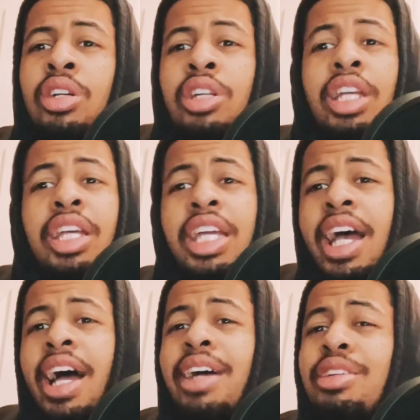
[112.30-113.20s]
They
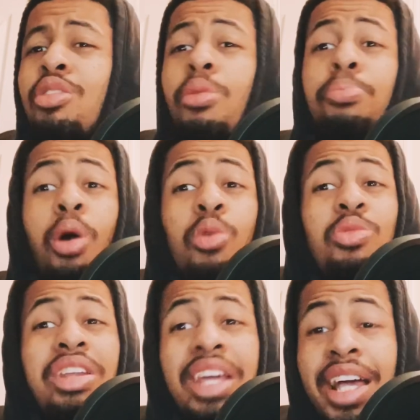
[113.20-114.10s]
got, Bo
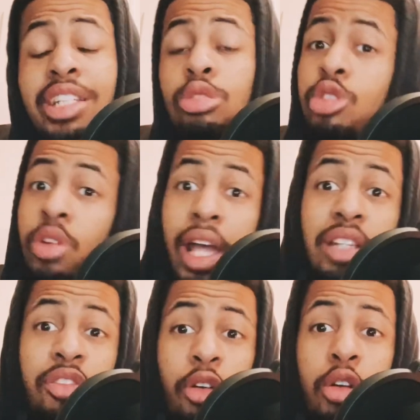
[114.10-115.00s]
Nix, who
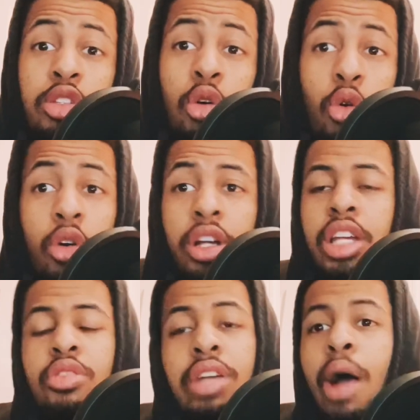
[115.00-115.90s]
transferred to Oregon.
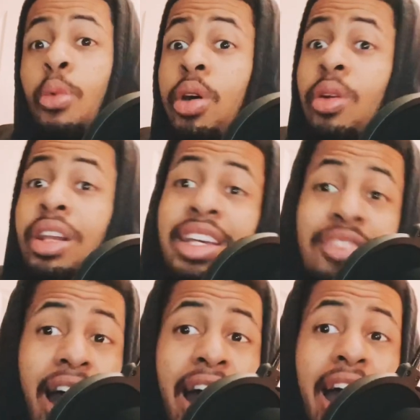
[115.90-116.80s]
You got Will
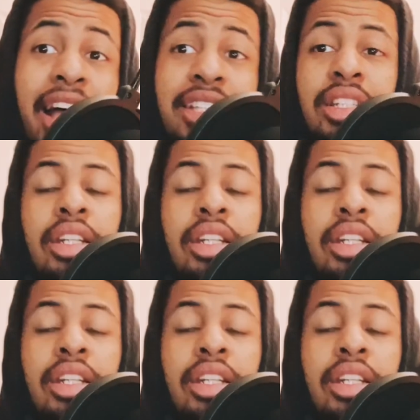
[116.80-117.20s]
Levis,